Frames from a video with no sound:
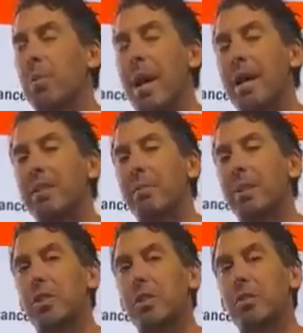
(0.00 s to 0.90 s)
We had
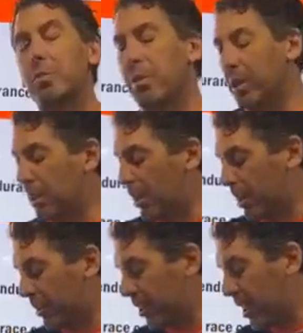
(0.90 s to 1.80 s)
some issues with the
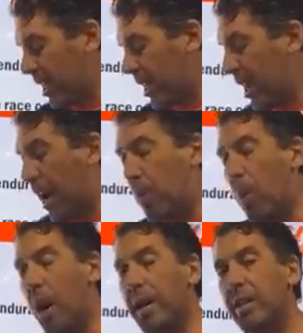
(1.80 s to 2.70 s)
cars
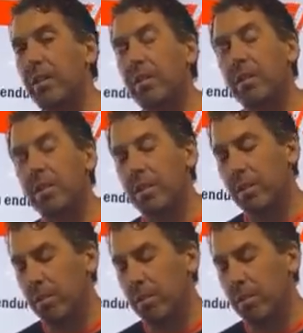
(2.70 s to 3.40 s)
not wanting to